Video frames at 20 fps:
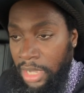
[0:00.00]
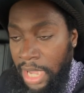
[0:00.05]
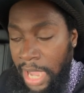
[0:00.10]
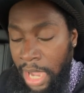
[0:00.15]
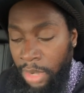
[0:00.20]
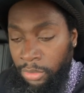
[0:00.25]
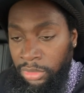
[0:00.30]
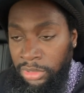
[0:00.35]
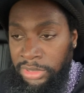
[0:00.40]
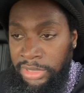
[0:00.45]

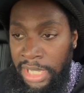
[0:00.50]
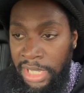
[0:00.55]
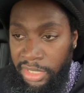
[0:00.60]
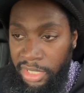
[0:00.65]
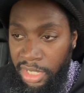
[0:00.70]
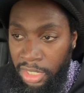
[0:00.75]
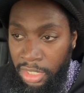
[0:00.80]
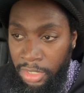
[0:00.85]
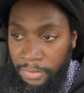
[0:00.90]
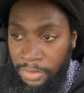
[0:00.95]
I will take
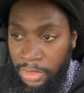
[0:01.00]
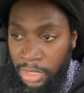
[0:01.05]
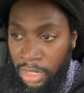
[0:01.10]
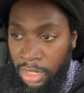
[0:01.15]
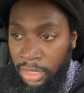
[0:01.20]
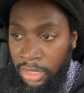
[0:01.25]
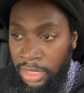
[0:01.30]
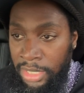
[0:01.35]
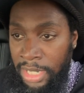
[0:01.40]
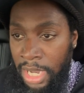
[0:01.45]
care of
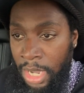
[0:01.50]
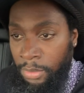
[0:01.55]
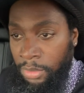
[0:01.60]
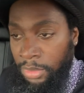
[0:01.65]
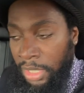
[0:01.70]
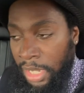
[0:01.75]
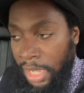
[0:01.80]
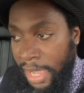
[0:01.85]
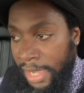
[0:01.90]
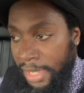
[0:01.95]
y'all, and I will
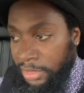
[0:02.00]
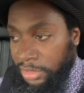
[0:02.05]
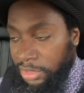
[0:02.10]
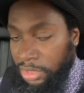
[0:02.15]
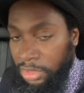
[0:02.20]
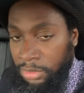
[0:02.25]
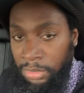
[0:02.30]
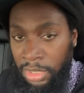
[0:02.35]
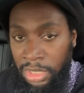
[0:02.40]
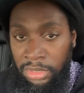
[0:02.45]
not ask
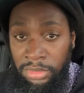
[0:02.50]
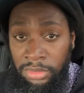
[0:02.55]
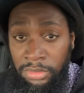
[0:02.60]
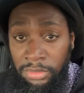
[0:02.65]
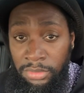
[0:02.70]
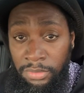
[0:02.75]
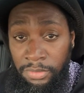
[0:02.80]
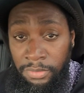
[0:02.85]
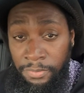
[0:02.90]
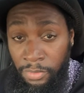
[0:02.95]
your mother
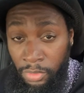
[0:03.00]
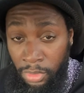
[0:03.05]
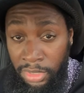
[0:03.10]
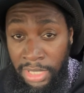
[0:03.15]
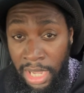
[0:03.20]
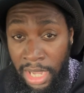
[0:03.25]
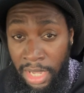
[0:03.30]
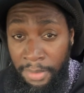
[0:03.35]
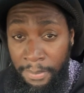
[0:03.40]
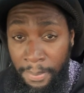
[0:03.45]
for a
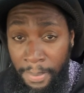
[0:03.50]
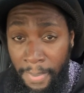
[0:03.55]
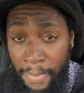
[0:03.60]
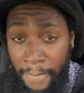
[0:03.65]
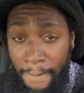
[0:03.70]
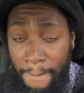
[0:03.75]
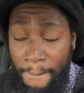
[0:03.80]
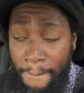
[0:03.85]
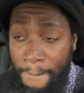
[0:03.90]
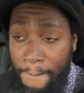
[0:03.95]
dime.
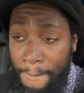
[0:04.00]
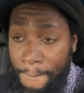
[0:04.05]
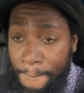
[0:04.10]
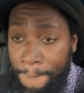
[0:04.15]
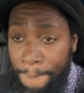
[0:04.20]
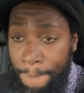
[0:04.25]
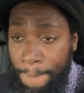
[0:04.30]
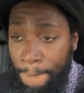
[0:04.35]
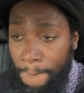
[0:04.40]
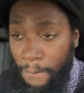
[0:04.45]

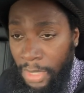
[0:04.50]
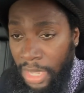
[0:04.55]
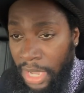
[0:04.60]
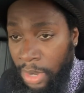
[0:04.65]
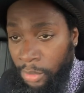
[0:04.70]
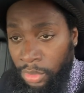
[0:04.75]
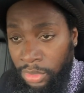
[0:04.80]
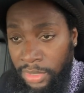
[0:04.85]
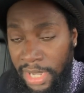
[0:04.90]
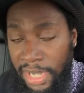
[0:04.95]

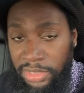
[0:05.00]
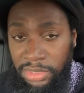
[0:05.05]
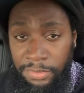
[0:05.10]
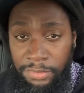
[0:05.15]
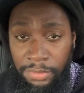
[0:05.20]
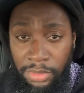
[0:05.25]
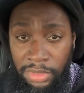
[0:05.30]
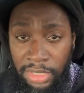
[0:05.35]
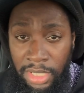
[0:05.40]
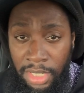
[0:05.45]
I won't ask her
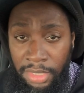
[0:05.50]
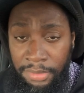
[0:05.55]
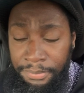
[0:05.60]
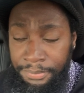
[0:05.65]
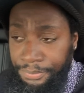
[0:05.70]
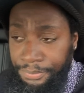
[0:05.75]
for a dime.